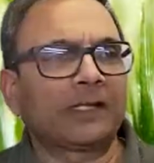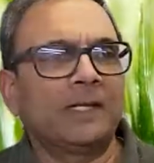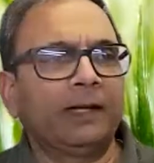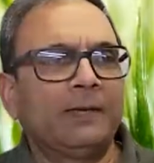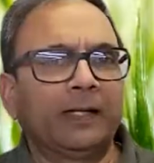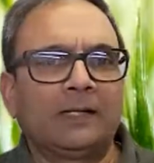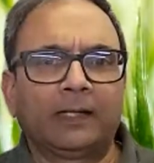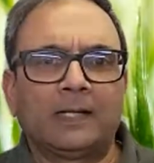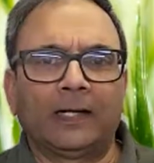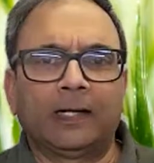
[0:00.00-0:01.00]
leave it
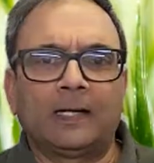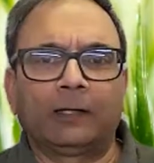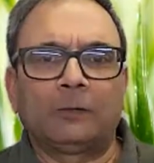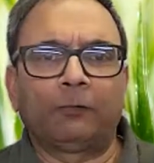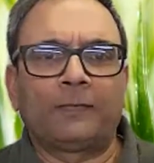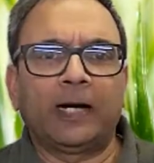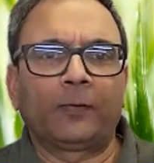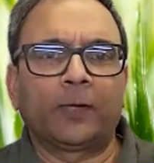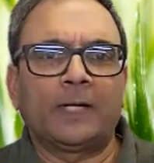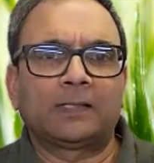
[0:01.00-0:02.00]
to fend for
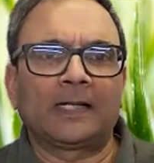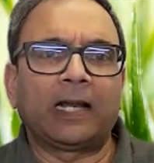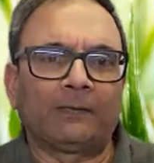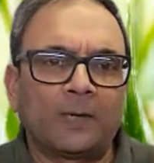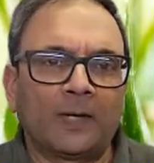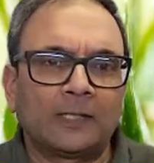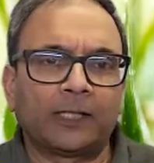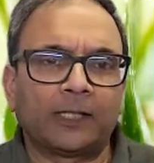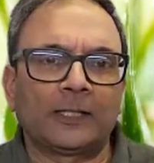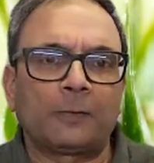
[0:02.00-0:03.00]
itself once it
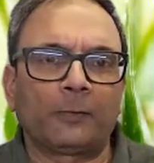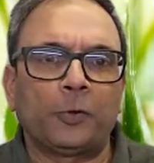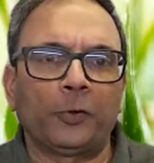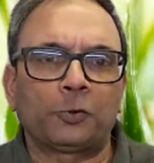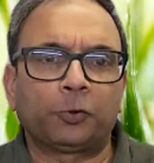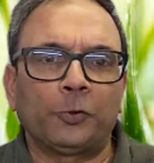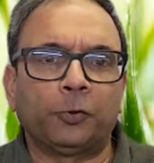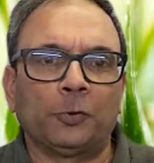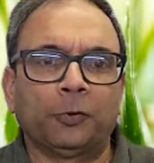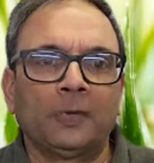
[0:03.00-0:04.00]
is of no use to you.